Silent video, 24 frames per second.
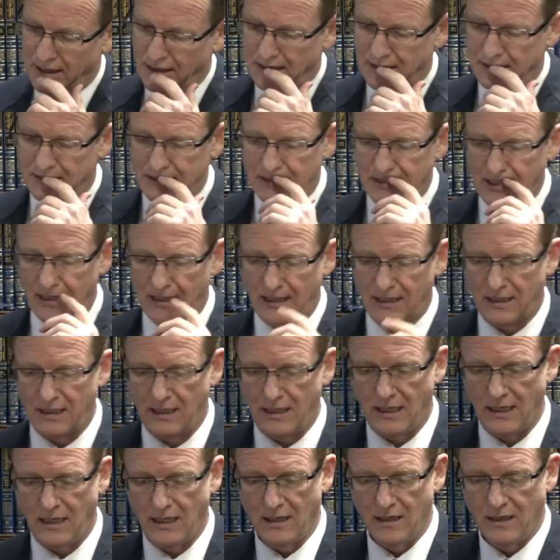
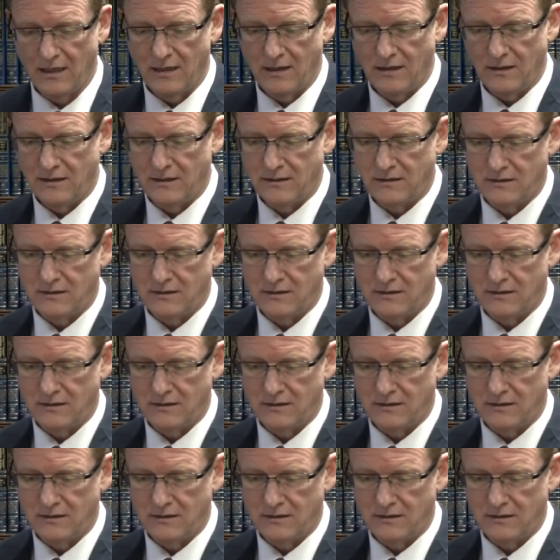exactly the